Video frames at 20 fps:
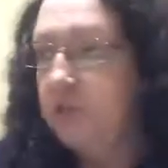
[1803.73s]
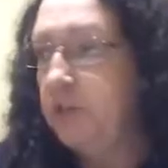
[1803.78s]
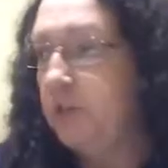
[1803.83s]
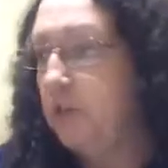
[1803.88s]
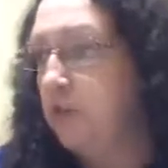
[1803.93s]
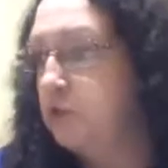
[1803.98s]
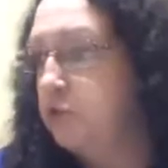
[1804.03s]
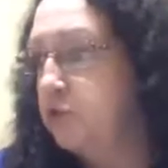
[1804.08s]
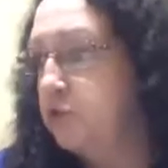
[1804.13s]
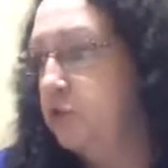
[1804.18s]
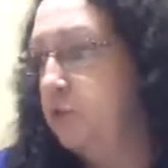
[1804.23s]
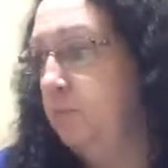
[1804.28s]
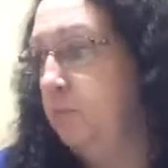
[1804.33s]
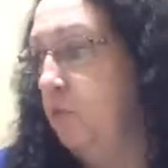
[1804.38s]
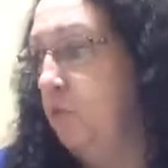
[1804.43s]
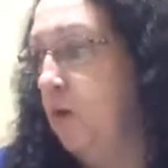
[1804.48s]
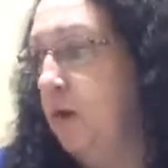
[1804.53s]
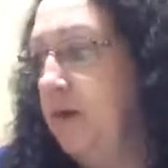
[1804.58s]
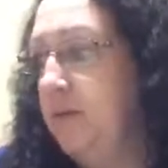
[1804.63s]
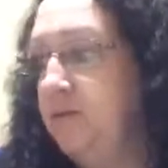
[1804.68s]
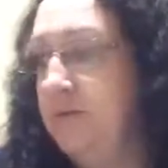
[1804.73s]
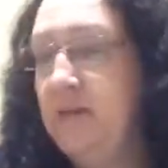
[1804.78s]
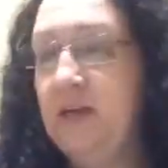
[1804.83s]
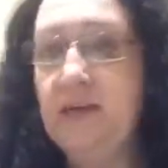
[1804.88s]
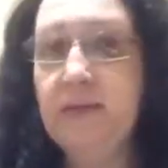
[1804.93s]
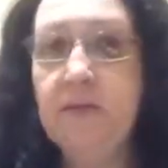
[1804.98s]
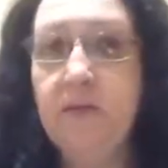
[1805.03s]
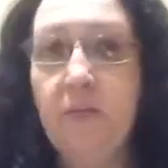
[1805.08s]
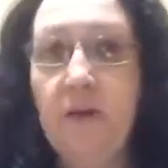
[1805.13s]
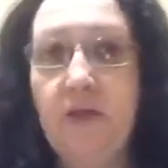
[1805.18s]
those are some great
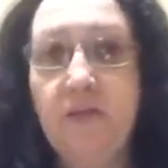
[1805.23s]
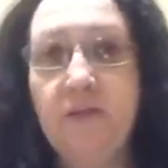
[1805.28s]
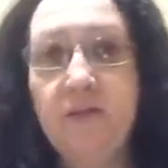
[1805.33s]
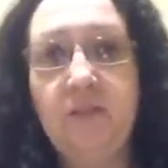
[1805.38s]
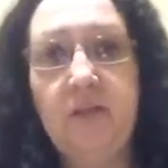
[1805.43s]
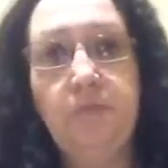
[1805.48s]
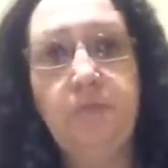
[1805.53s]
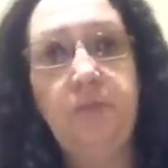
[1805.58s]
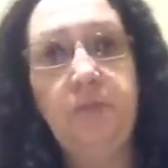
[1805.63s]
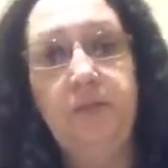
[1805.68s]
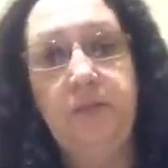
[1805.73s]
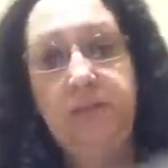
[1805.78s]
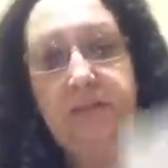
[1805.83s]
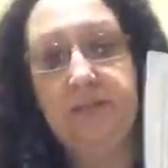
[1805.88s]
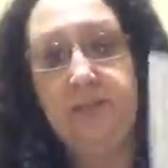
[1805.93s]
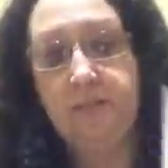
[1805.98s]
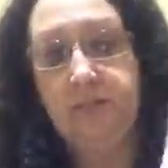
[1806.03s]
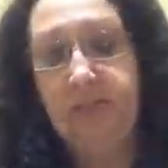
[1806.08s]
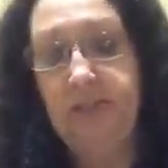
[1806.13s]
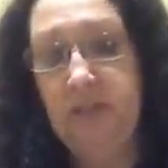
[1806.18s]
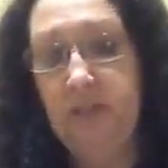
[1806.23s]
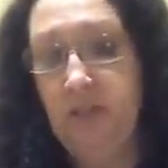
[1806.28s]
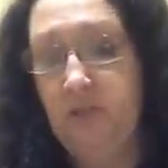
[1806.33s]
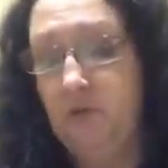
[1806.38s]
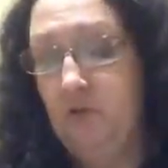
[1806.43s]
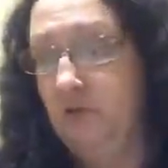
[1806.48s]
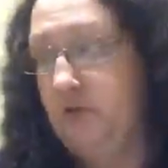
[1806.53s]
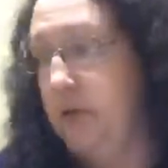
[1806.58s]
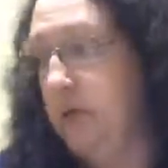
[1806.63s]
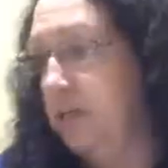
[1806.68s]
things about supplements. I'm sitting here
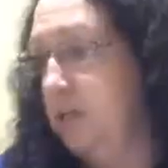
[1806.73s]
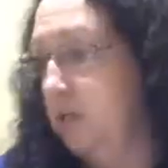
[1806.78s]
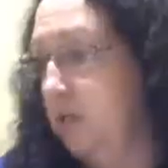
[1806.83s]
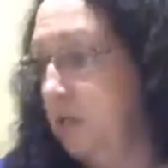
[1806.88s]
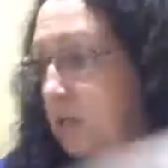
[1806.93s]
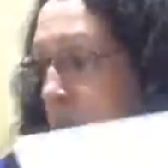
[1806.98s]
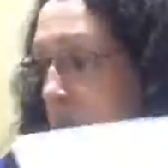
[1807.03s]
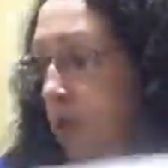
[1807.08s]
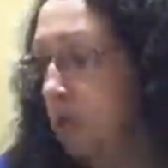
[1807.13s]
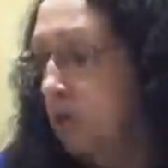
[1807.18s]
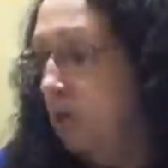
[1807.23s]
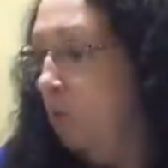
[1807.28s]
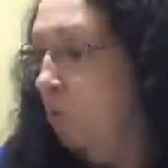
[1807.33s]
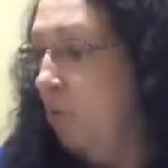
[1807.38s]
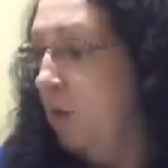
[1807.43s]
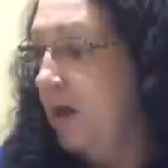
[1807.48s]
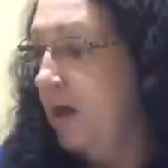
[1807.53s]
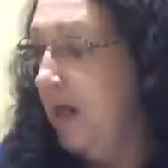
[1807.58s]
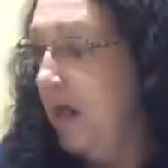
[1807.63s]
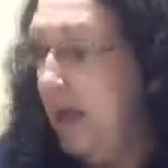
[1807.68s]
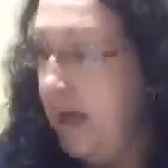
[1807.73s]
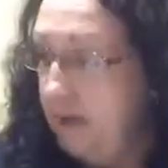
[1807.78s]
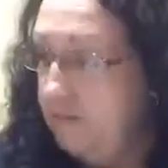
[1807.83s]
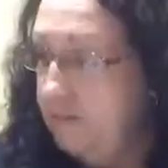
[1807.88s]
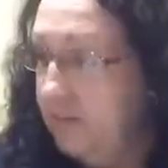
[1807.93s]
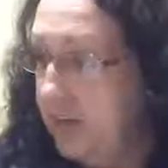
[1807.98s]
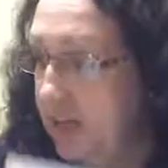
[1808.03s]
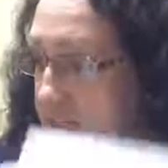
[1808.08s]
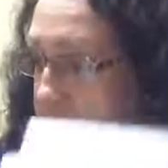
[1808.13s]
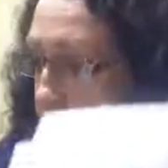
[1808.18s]
thinking, what
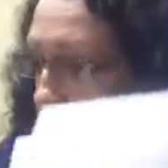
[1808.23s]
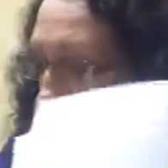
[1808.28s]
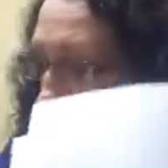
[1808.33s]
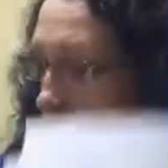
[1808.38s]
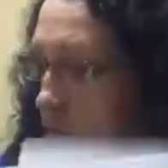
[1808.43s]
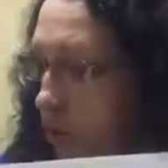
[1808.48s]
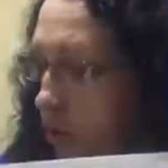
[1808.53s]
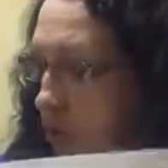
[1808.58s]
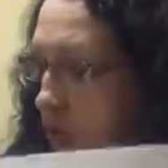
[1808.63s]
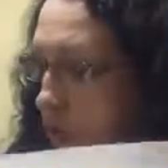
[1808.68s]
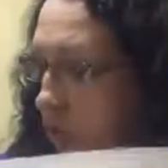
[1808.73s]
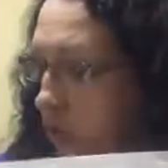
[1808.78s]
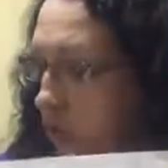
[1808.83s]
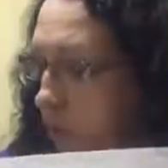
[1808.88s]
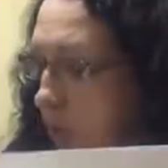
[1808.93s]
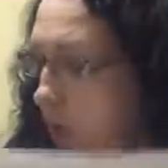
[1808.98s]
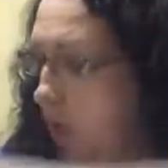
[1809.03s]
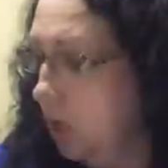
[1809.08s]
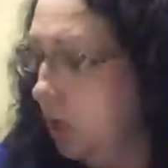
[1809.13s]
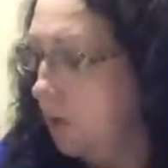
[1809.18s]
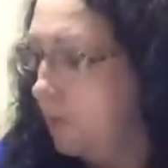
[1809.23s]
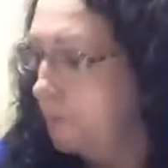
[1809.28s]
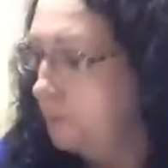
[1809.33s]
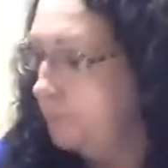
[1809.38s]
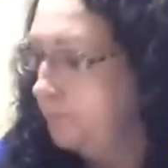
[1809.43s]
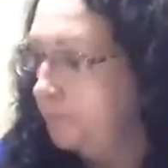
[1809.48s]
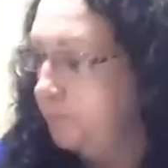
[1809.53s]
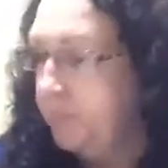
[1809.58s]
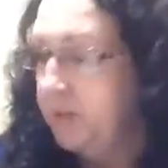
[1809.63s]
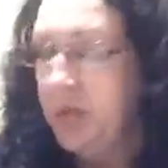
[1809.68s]
haven't I told you?
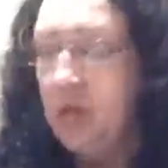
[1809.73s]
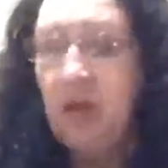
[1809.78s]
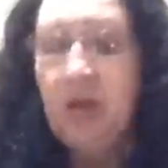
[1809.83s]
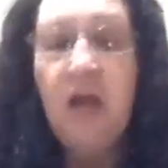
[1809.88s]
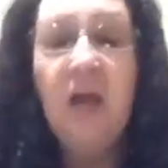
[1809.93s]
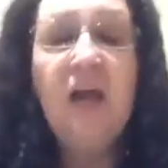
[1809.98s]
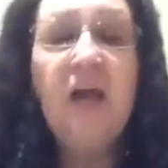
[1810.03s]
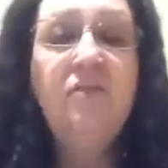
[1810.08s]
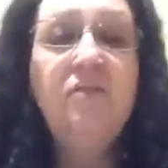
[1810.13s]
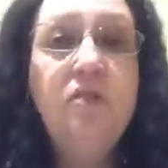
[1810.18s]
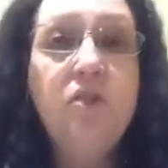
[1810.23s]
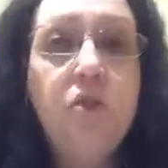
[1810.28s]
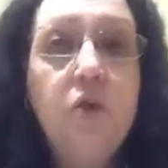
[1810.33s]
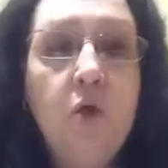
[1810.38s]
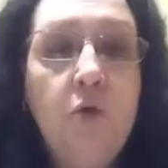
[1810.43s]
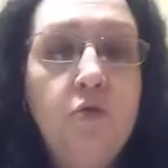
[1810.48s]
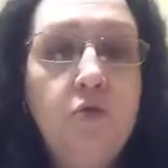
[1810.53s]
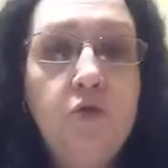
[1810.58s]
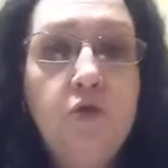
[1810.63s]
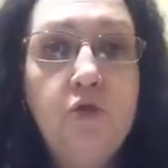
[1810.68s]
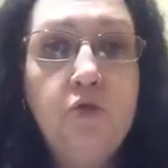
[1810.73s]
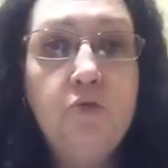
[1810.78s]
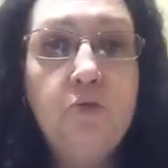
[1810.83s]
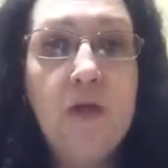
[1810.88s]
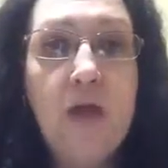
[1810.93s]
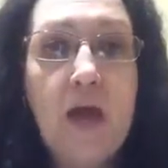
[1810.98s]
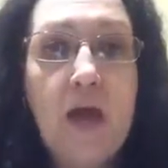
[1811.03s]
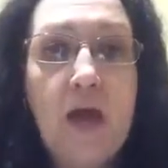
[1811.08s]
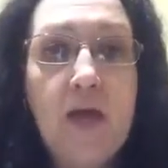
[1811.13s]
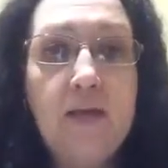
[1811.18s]
I haven't told you
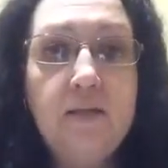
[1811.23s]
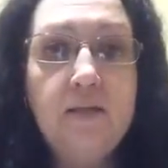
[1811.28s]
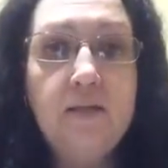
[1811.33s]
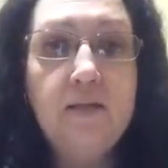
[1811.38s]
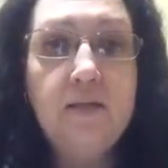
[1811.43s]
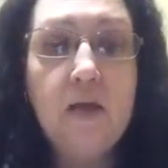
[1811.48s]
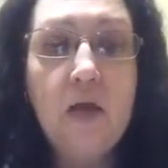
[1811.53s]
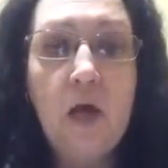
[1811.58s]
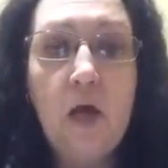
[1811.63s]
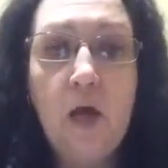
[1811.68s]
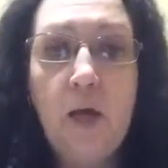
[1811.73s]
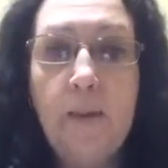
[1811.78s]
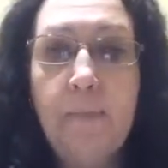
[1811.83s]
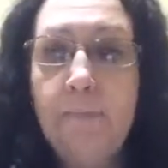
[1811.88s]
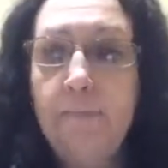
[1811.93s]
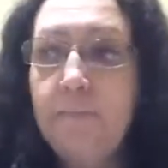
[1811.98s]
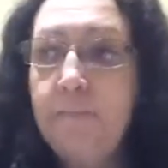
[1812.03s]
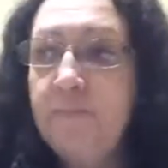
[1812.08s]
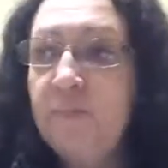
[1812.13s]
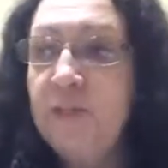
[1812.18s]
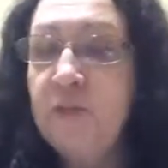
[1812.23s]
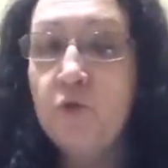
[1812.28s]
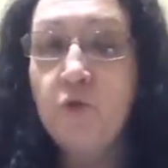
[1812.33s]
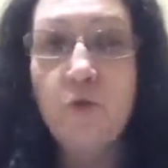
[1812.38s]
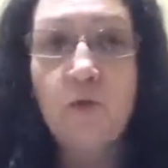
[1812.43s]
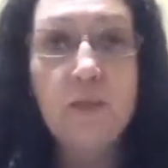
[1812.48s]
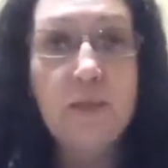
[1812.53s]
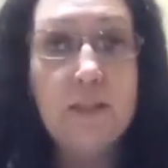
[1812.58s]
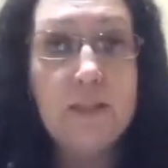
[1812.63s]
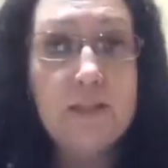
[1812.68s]
that it's
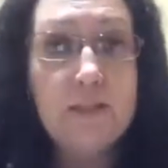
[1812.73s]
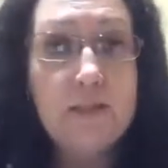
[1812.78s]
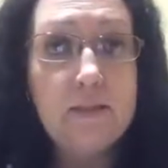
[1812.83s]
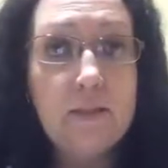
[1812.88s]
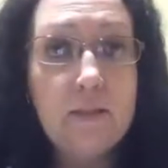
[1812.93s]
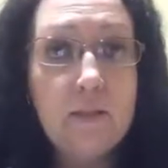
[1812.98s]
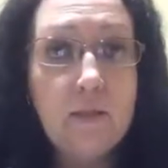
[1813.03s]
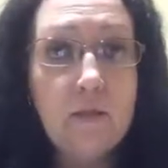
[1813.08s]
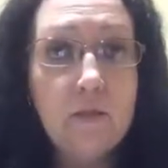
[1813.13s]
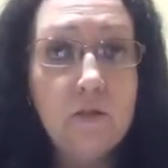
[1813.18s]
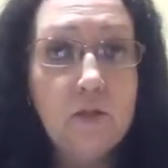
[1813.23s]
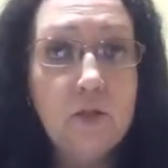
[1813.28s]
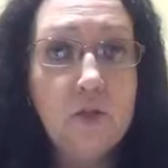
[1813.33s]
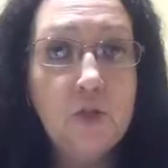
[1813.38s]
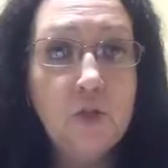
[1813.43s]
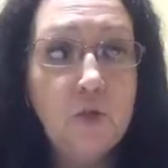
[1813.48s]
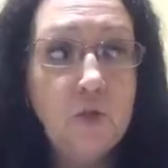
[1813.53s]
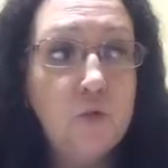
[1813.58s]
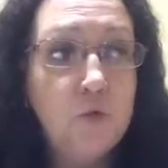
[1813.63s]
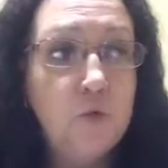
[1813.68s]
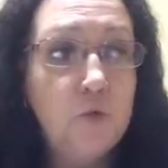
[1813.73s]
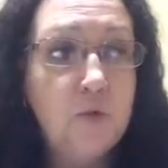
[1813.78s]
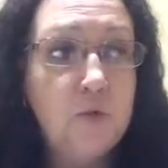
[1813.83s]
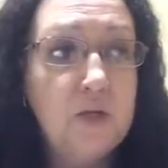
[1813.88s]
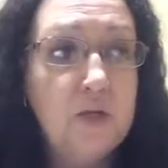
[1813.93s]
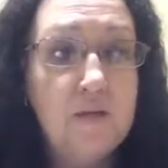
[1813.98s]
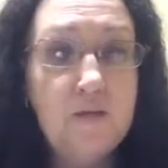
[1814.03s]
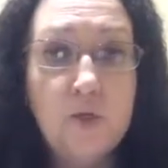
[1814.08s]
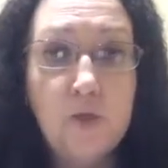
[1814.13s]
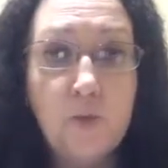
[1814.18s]
really easy to
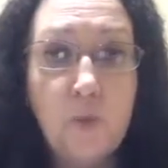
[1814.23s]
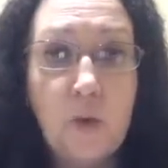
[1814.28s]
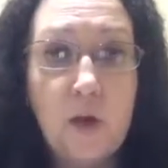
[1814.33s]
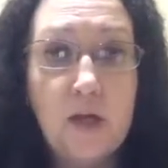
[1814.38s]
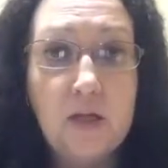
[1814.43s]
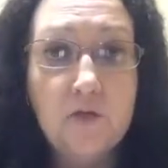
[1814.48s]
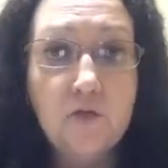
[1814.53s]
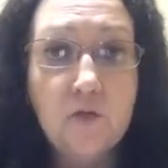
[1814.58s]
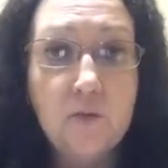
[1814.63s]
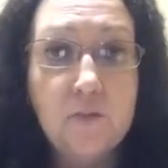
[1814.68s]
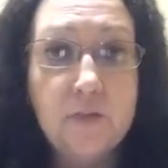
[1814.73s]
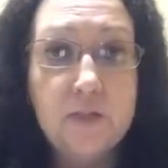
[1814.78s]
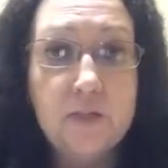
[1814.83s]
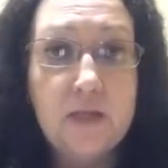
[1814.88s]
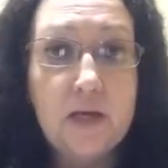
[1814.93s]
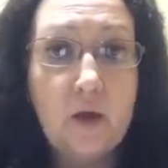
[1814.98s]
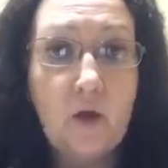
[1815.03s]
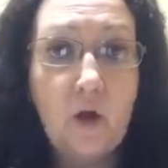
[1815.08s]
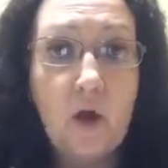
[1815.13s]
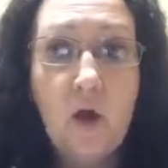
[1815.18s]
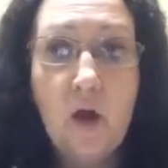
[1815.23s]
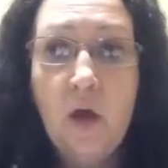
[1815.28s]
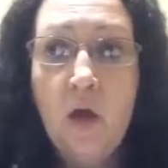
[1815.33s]
get these products from doTERRA.